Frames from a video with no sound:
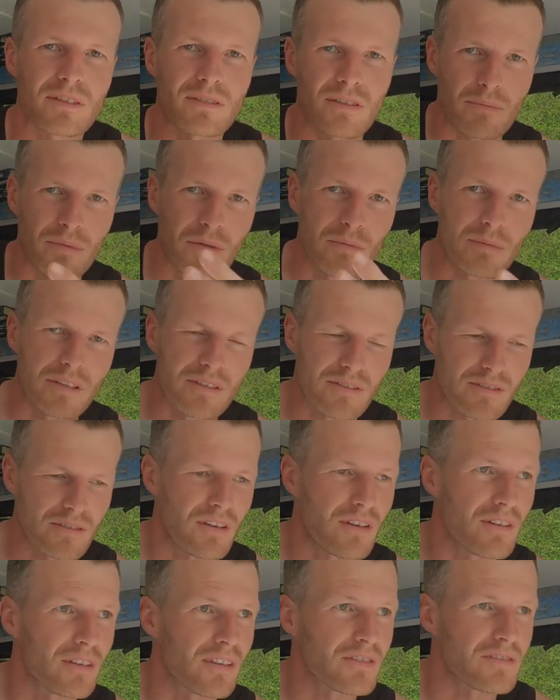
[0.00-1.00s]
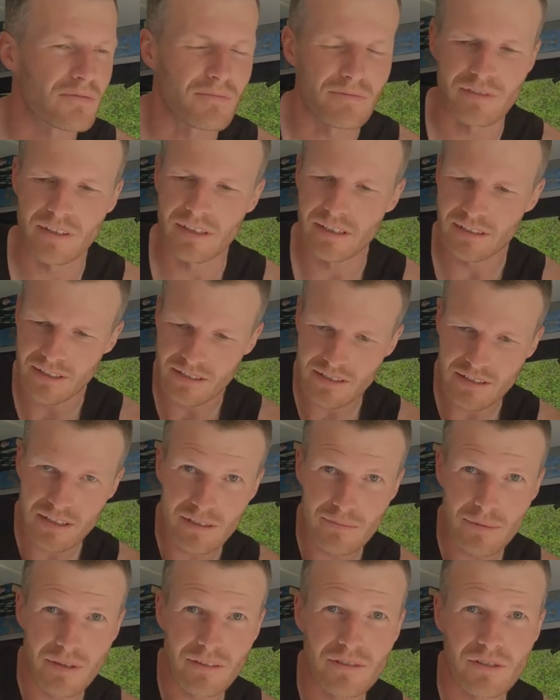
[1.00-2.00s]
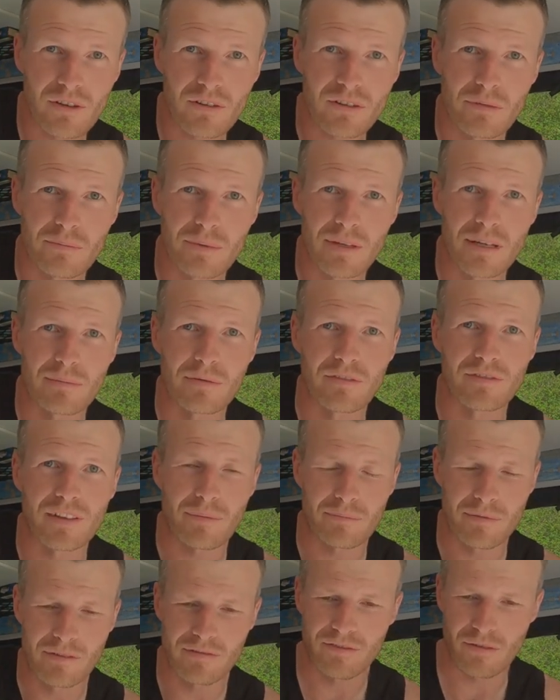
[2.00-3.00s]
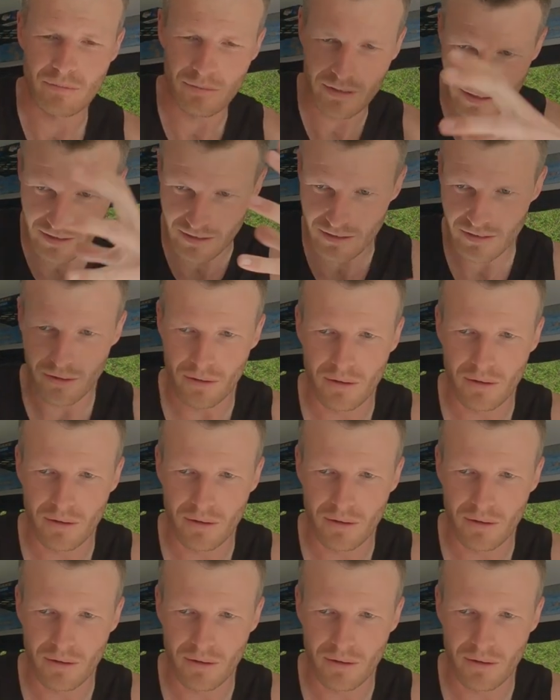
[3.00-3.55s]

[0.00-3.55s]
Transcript: a public stall or something and you see the bit of toilet paper flapping from the